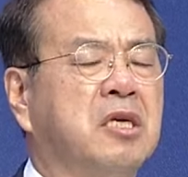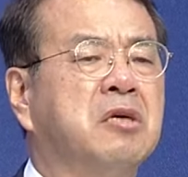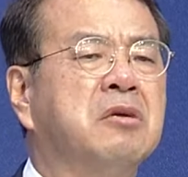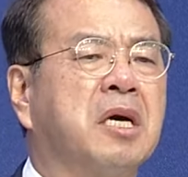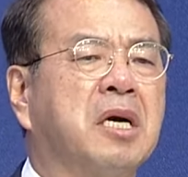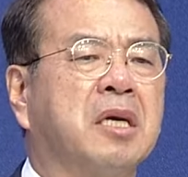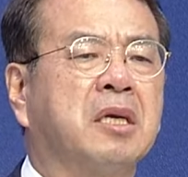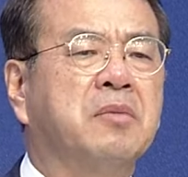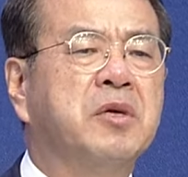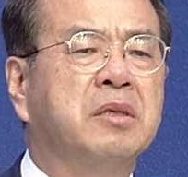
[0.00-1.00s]
So we're
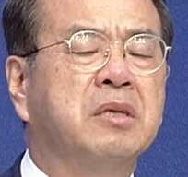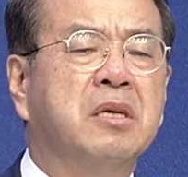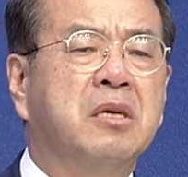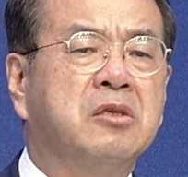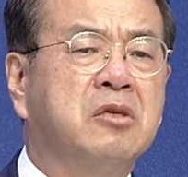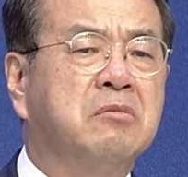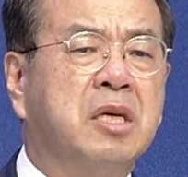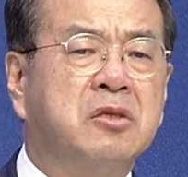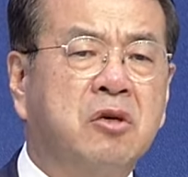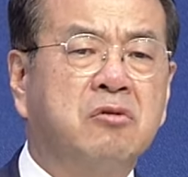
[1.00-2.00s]
going to work on
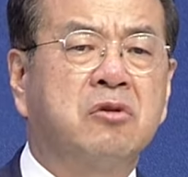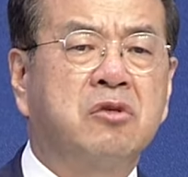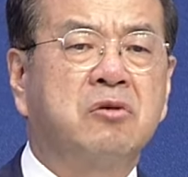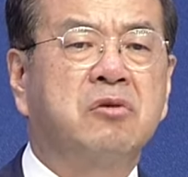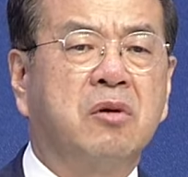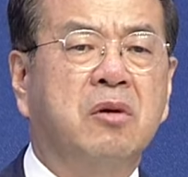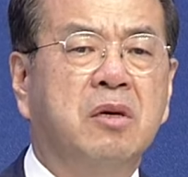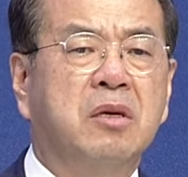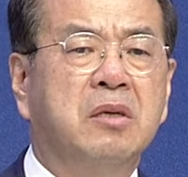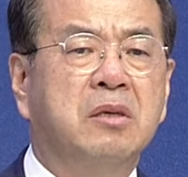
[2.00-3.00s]
improving,
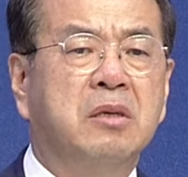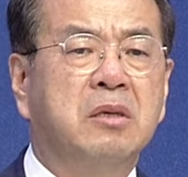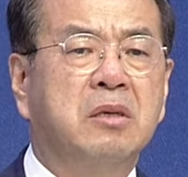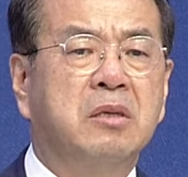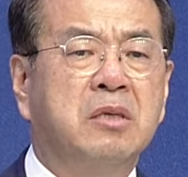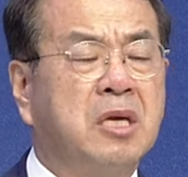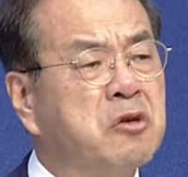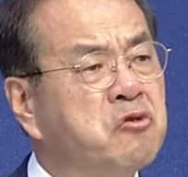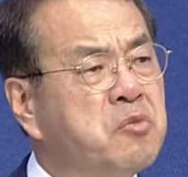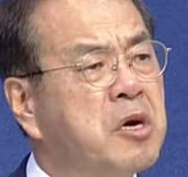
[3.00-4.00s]
and if we continue to
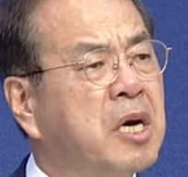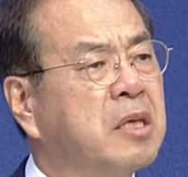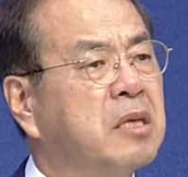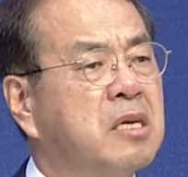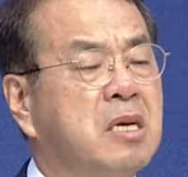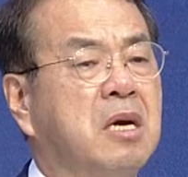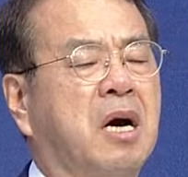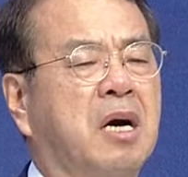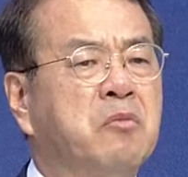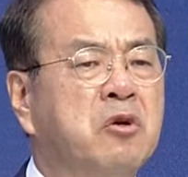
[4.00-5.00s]
hold these events,
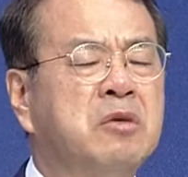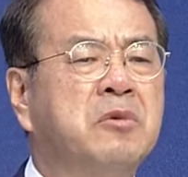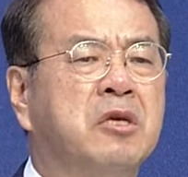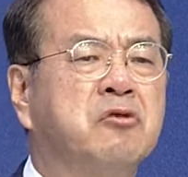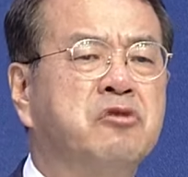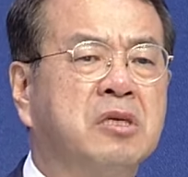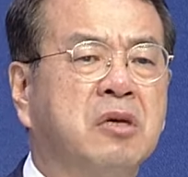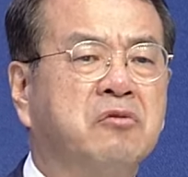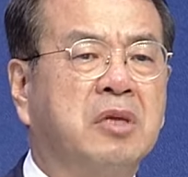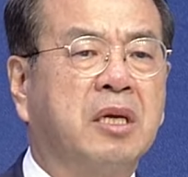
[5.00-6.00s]
then
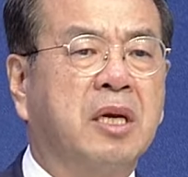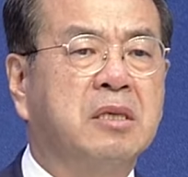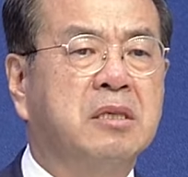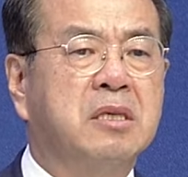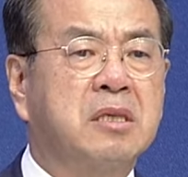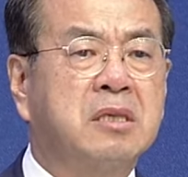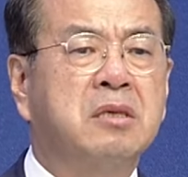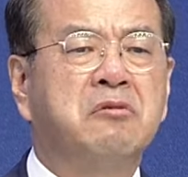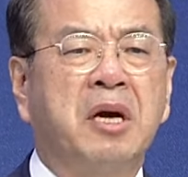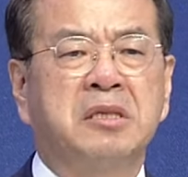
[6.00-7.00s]
this can
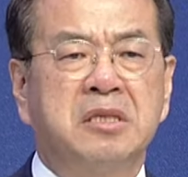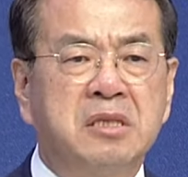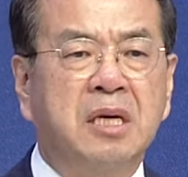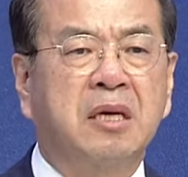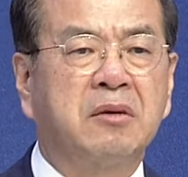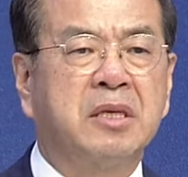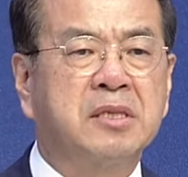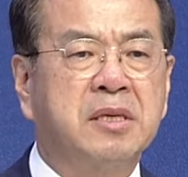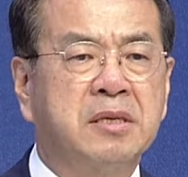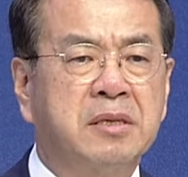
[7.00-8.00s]
become a
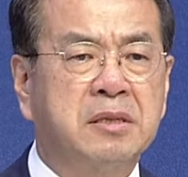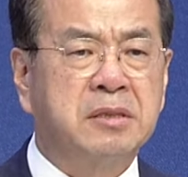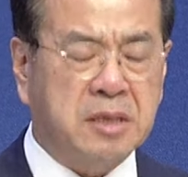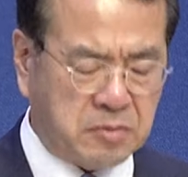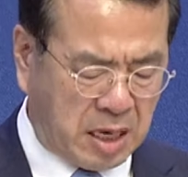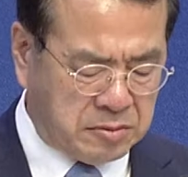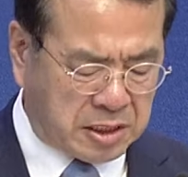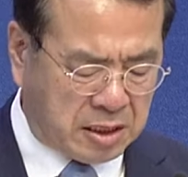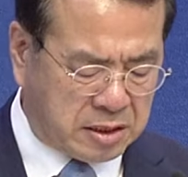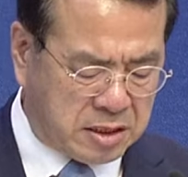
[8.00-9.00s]
very
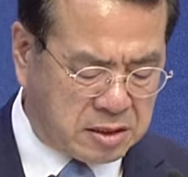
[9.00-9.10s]
popular and